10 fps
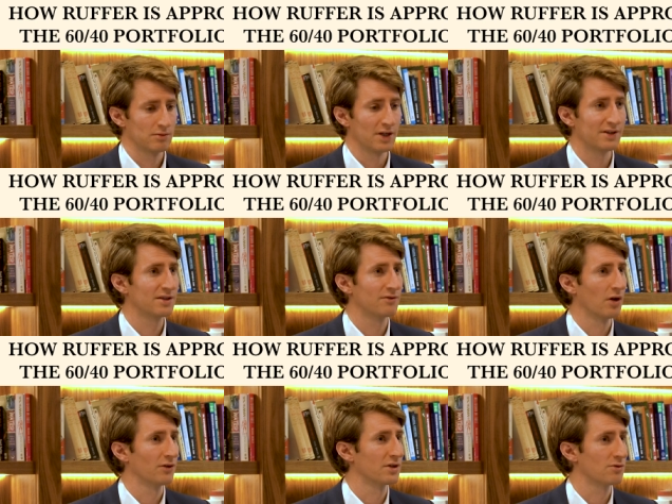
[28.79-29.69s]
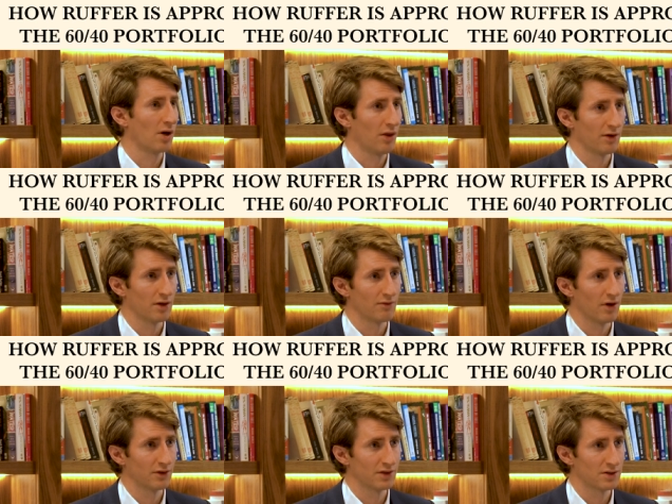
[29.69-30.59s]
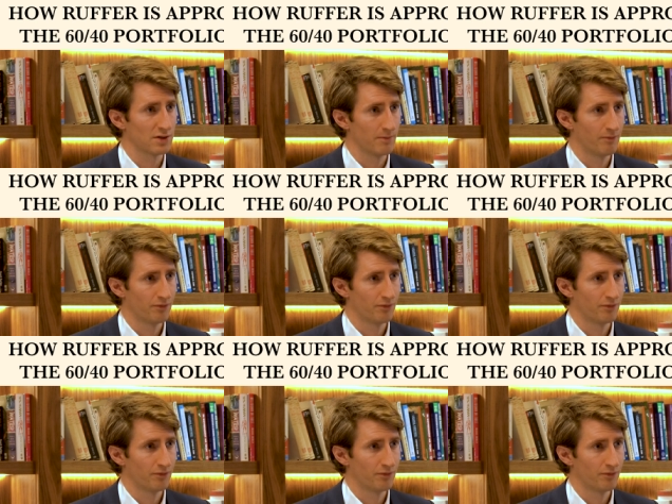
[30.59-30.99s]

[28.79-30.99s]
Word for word: a disadvantage rather than an advantage